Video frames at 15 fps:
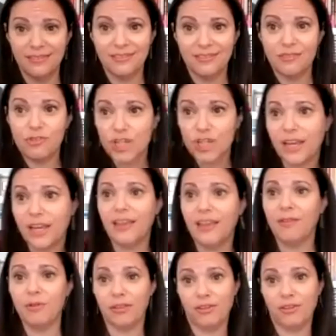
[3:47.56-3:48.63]
check
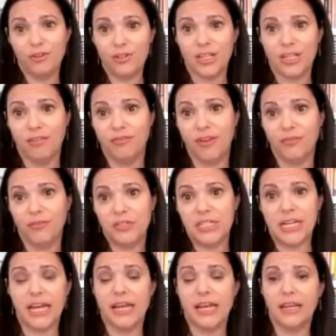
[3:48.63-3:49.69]
in with yourself every
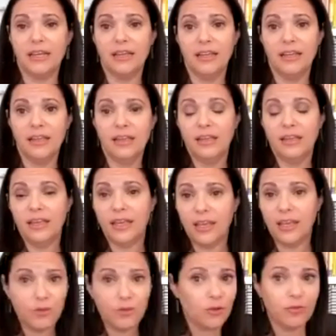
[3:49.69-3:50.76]
day.
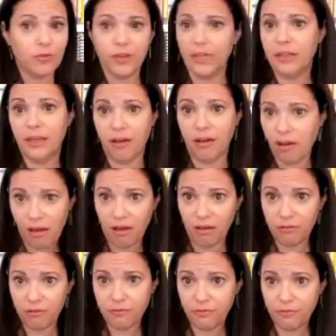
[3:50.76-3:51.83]
If you're feeling
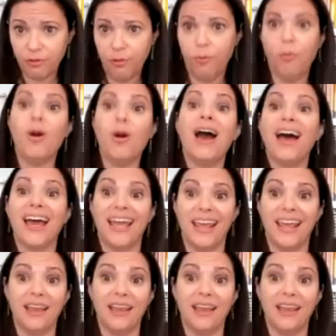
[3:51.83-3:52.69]
off, why?